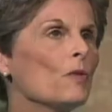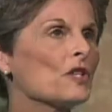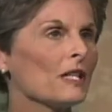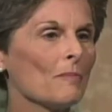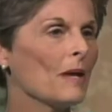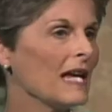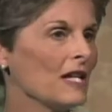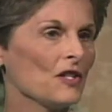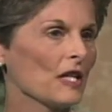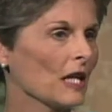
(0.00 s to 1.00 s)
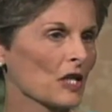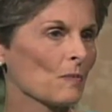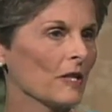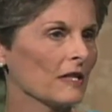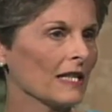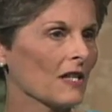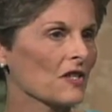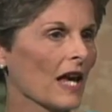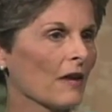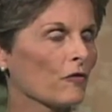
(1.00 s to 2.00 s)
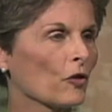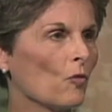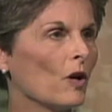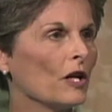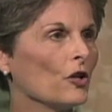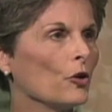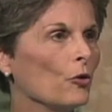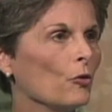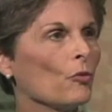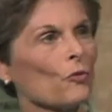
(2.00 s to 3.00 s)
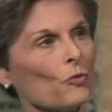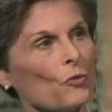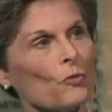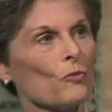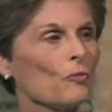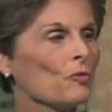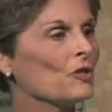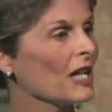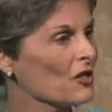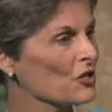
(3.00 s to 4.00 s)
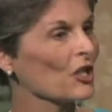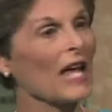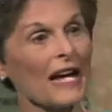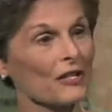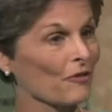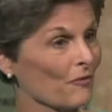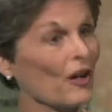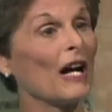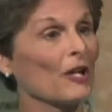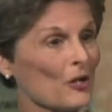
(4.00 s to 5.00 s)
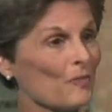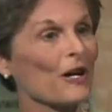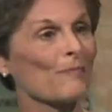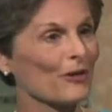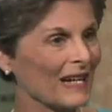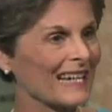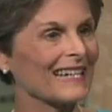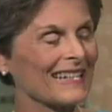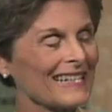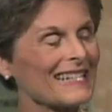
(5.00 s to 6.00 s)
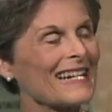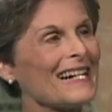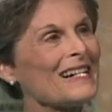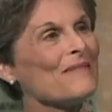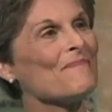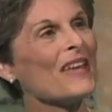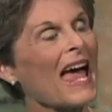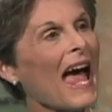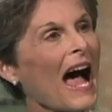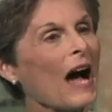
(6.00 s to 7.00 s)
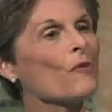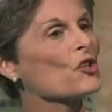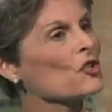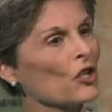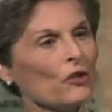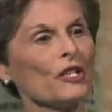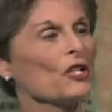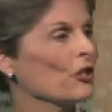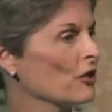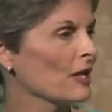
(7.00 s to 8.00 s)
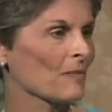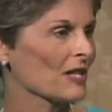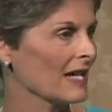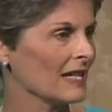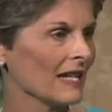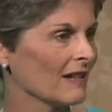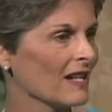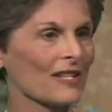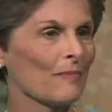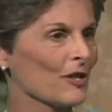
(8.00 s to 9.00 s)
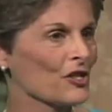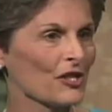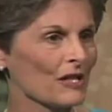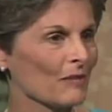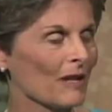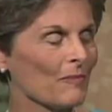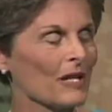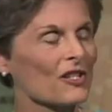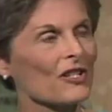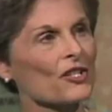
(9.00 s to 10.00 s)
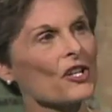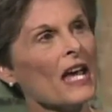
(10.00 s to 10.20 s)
an amazing experience, and for one who tends to like to follow proper etiquette, I was totally turned upside down, as I mentioned in my message.